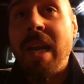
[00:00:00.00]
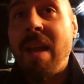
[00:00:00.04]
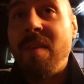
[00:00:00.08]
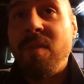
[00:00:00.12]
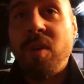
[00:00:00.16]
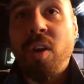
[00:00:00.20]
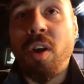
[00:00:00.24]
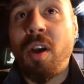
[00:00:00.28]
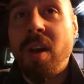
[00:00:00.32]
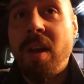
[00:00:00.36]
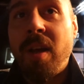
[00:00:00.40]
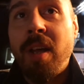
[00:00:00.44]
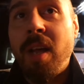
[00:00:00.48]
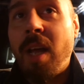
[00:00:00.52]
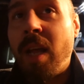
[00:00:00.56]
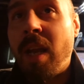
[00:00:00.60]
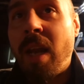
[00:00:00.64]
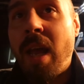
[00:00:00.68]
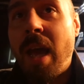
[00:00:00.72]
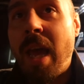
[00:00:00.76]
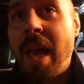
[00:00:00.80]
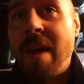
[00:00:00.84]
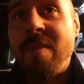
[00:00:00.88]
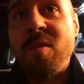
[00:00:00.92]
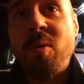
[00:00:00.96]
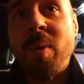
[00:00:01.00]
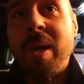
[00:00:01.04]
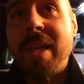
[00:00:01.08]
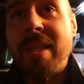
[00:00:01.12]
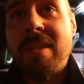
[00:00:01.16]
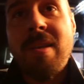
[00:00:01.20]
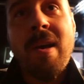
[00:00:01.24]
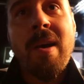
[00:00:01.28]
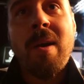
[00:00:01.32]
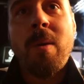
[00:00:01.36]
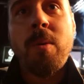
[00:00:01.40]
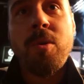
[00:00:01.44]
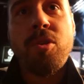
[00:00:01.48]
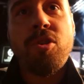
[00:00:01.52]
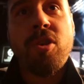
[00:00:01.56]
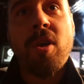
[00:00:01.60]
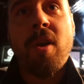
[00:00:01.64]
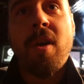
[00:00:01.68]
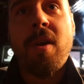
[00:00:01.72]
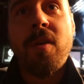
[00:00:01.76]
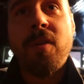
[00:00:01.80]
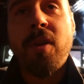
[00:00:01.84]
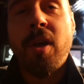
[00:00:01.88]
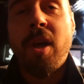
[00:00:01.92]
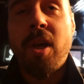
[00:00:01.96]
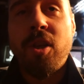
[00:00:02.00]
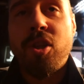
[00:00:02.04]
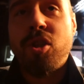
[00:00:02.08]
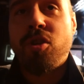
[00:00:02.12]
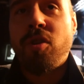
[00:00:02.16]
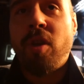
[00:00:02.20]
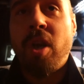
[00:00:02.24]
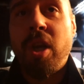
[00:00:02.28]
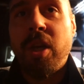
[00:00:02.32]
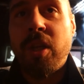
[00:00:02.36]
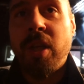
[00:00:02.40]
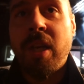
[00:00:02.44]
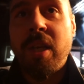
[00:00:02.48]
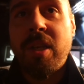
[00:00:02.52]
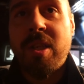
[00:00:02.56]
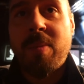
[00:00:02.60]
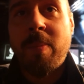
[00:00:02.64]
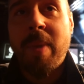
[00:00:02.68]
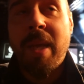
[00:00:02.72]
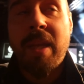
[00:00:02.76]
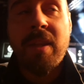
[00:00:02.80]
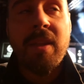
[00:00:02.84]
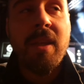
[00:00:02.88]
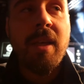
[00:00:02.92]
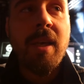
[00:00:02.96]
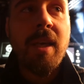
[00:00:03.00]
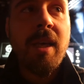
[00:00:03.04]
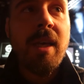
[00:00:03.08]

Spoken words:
never got a light heavyweight title shot that are stronger than Smith.